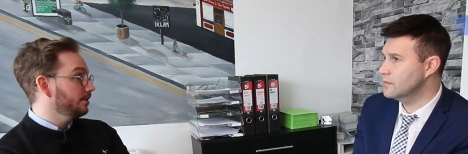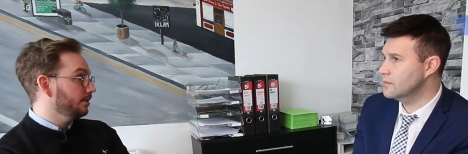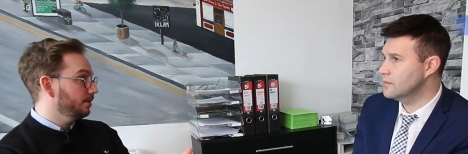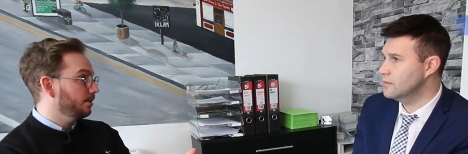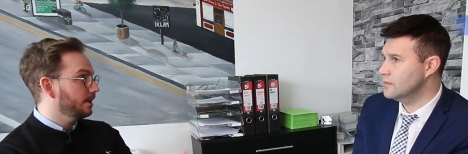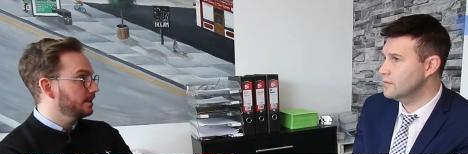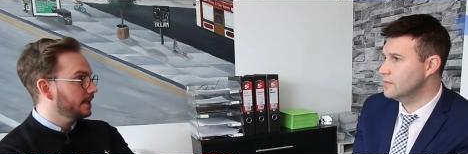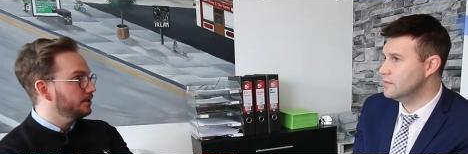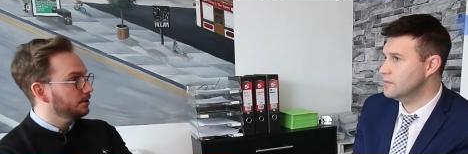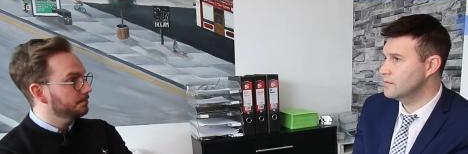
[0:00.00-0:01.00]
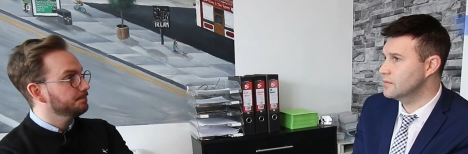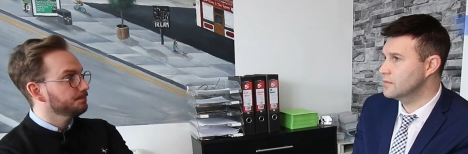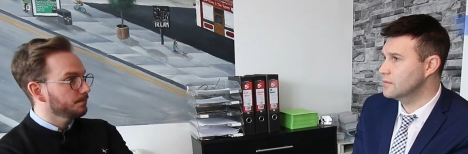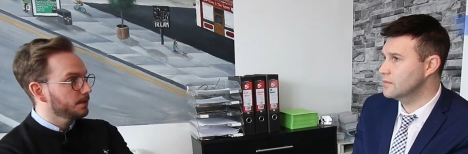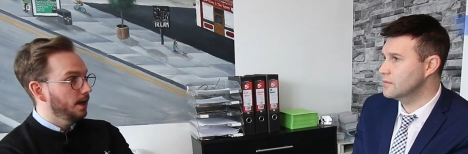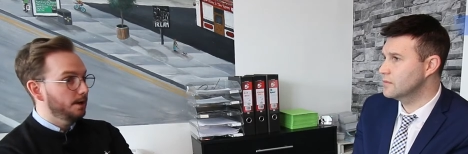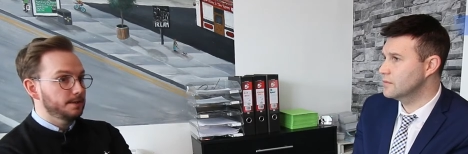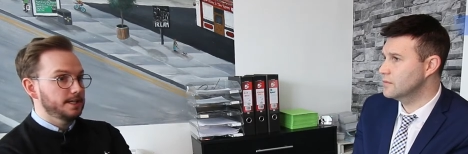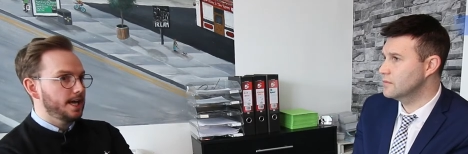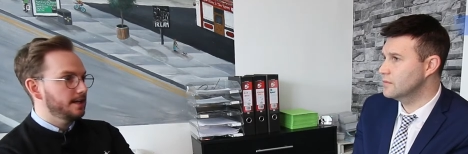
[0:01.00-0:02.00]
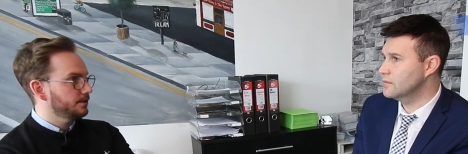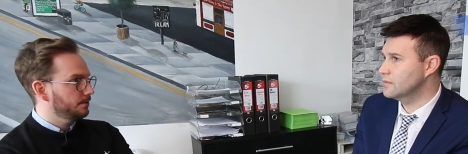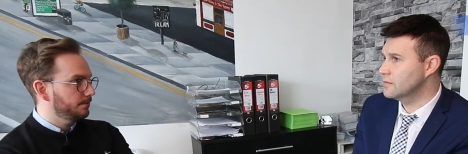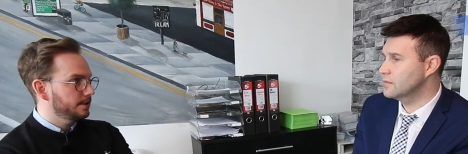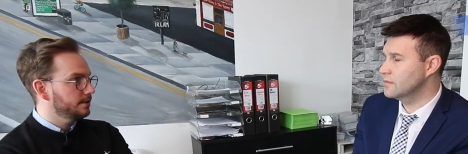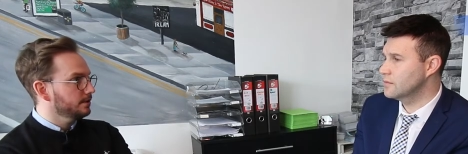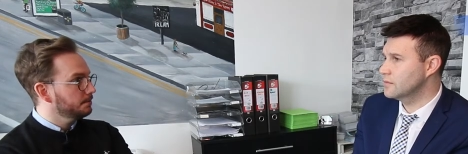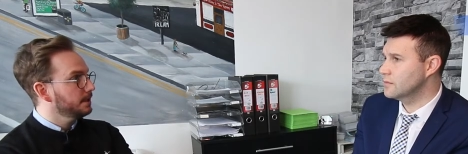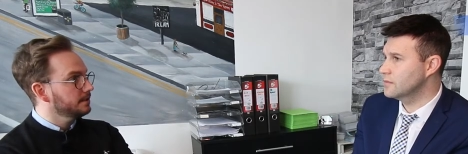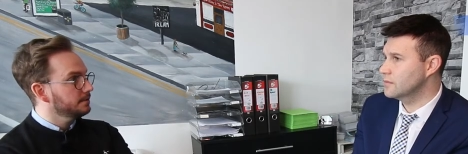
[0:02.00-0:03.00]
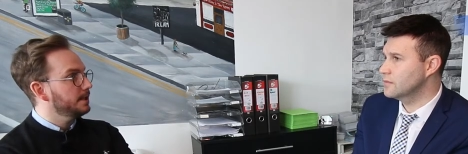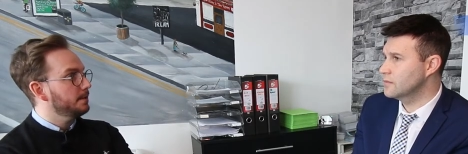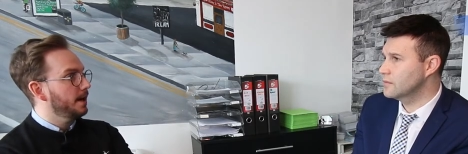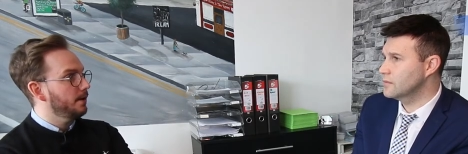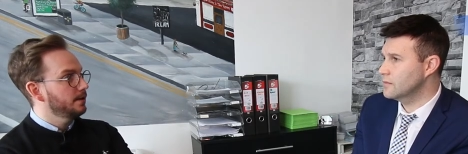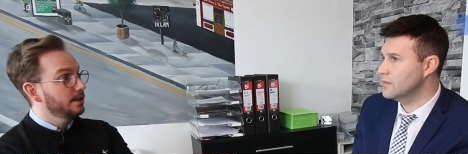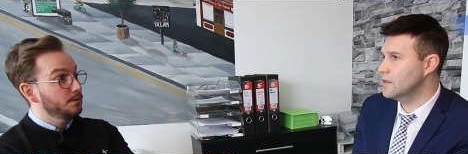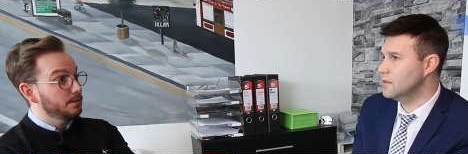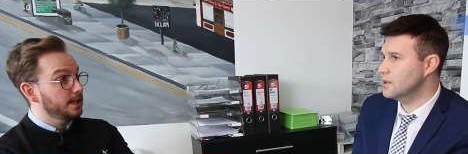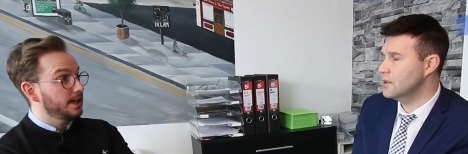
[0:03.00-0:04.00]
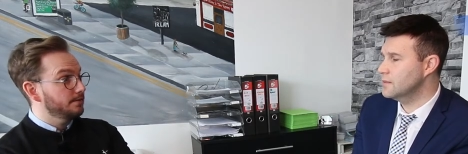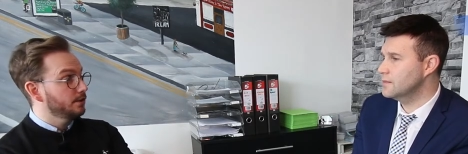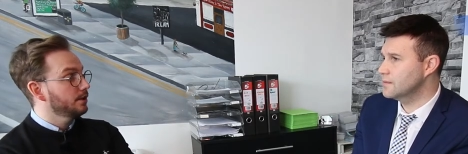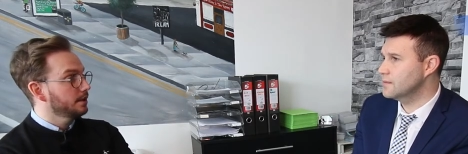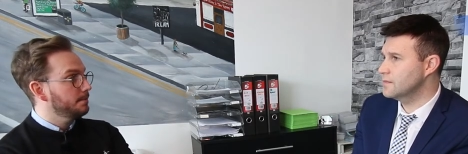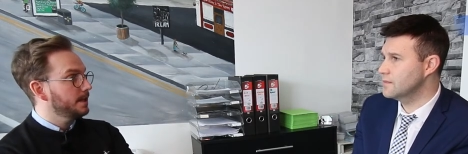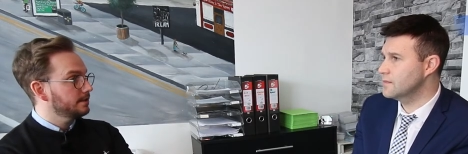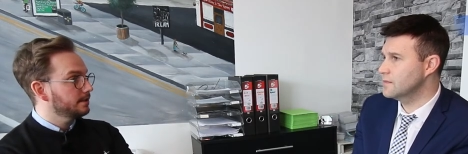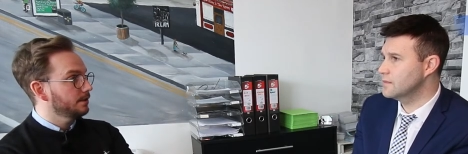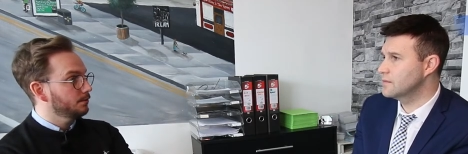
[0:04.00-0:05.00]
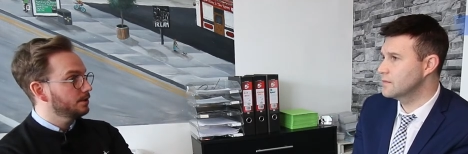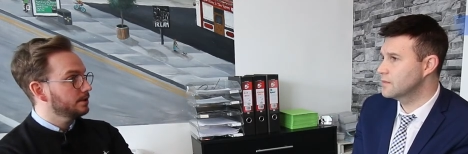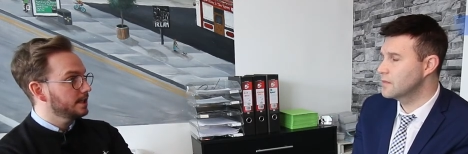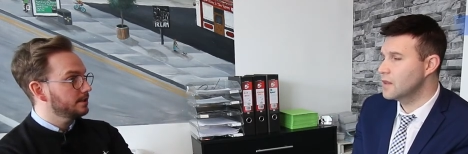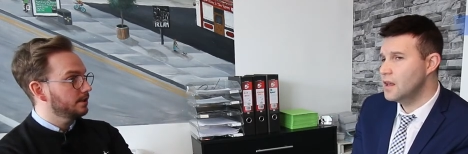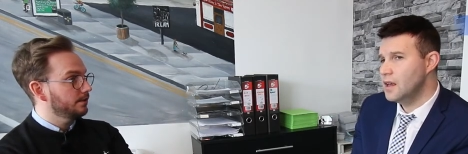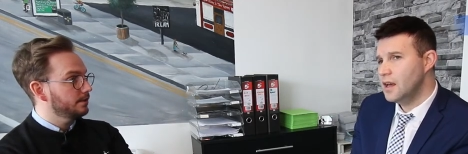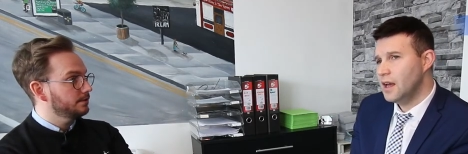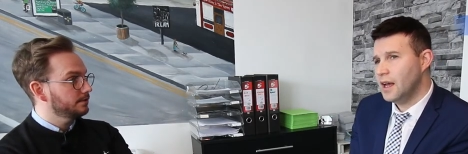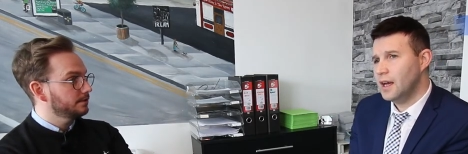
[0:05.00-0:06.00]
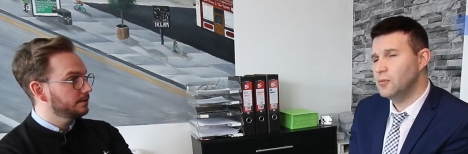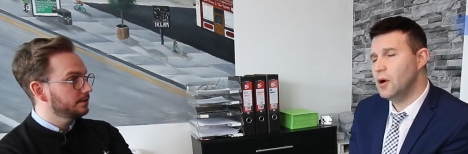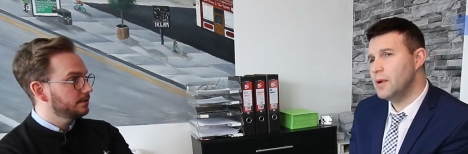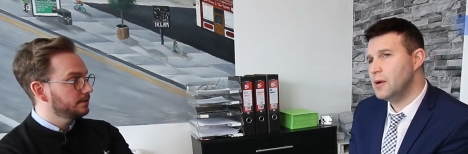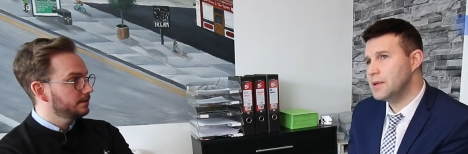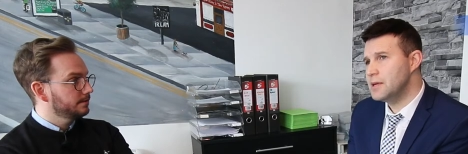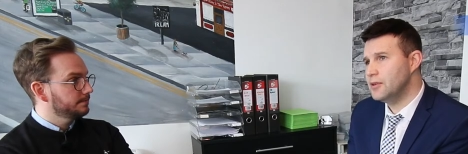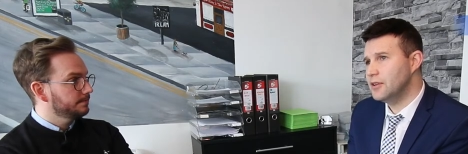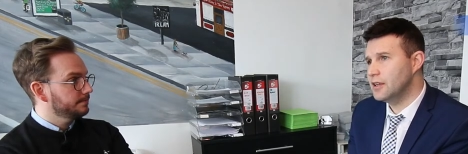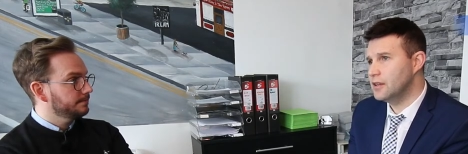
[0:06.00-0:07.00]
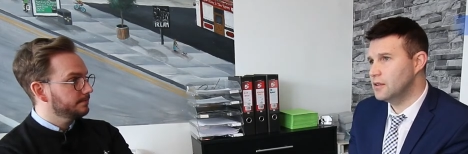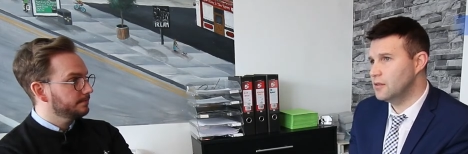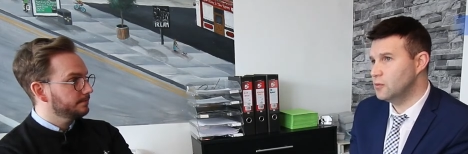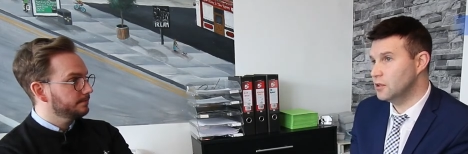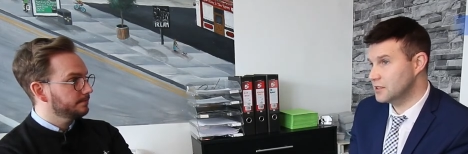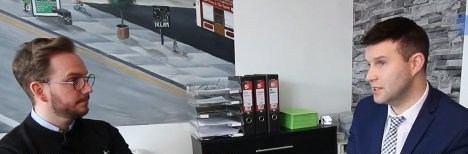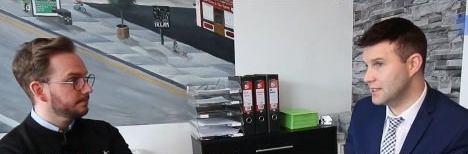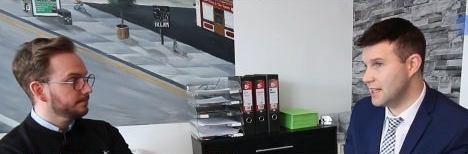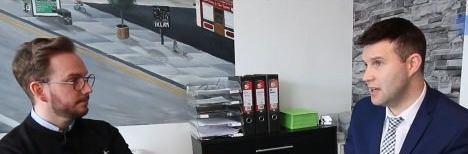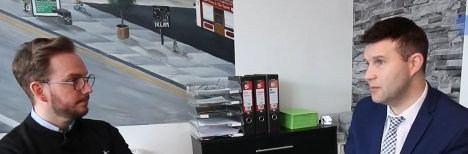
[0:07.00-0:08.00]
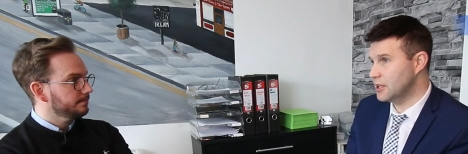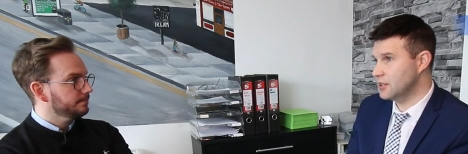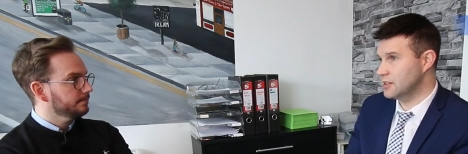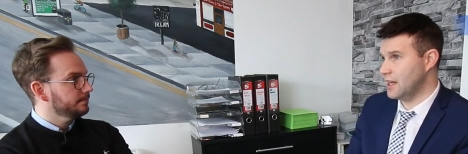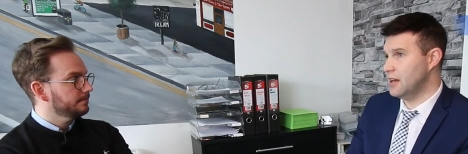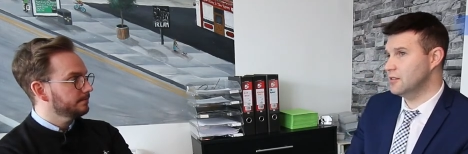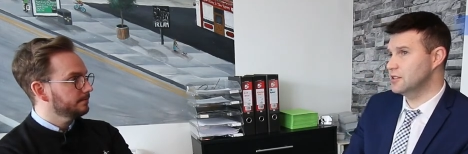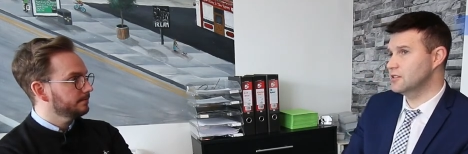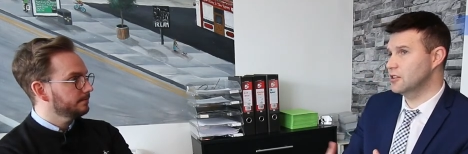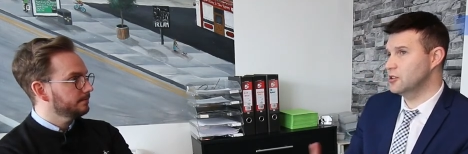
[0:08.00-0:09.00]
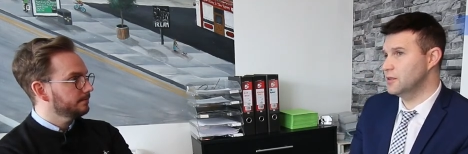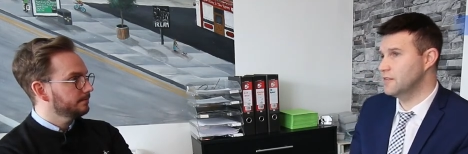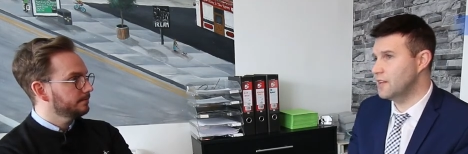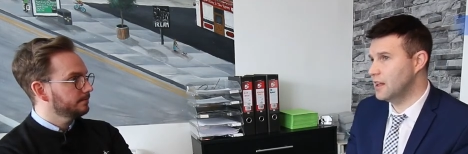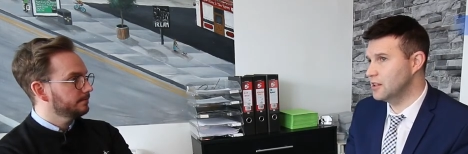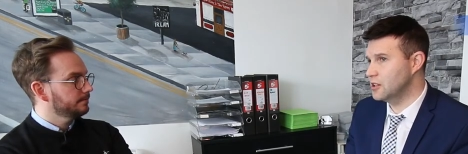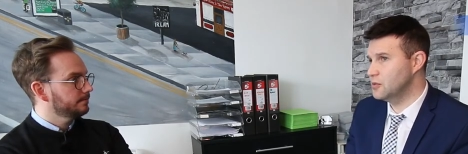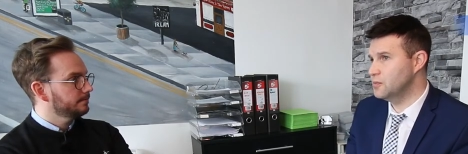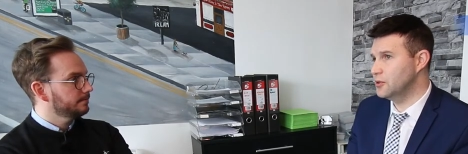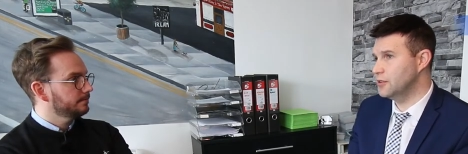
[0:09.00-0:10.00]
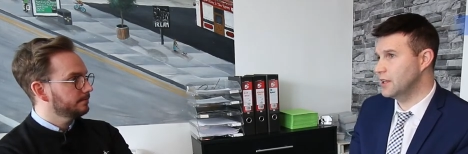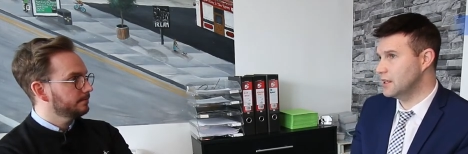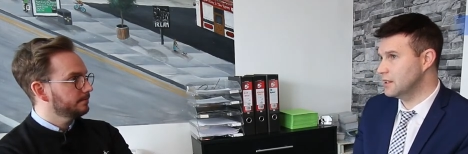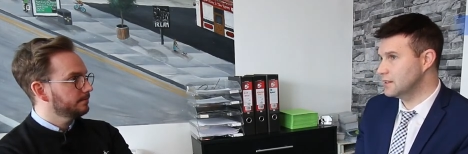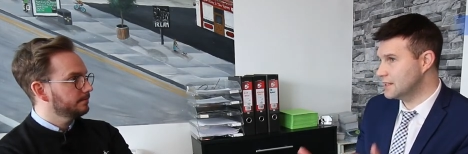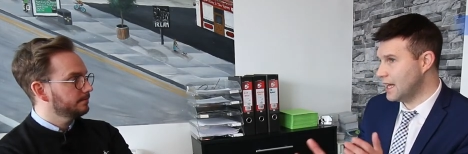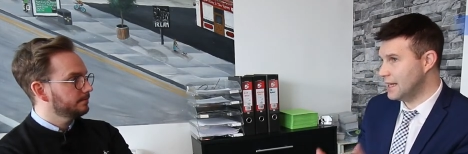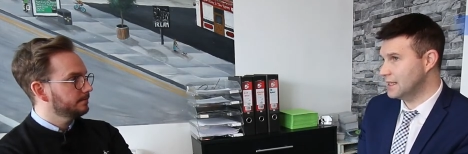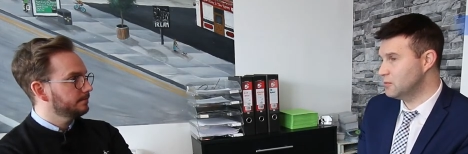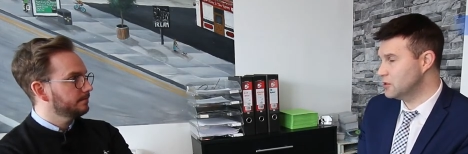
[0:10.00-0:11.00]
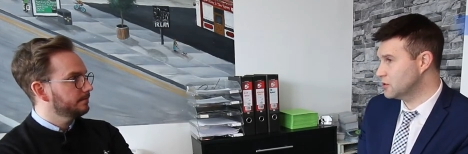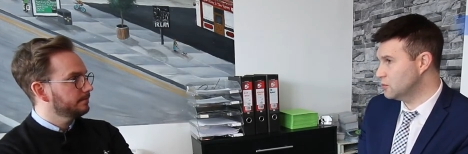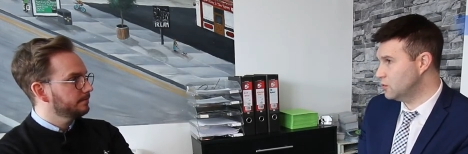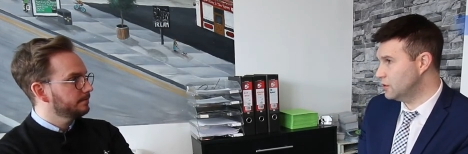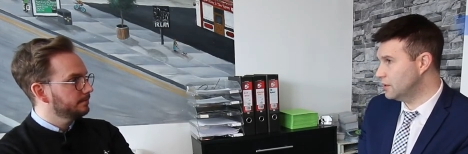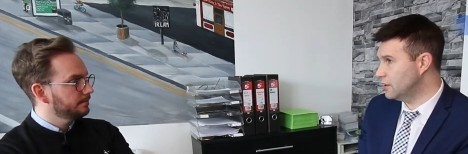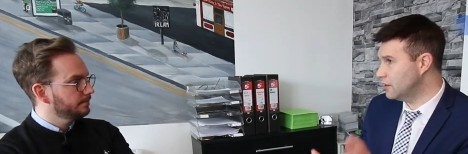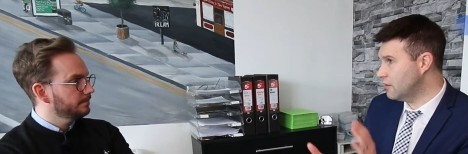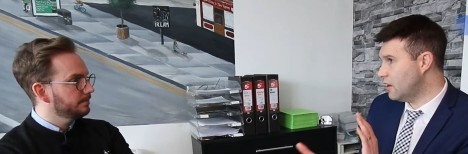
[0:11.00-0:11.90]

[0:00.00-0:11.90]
Speaker 1: to do your extension. But again, that's something to speak to me about. We can have a look at the best and worst case scenarios.
Speaker 2: And what about people that want to sell because the house has gone up in value, but they're tied in with someone? There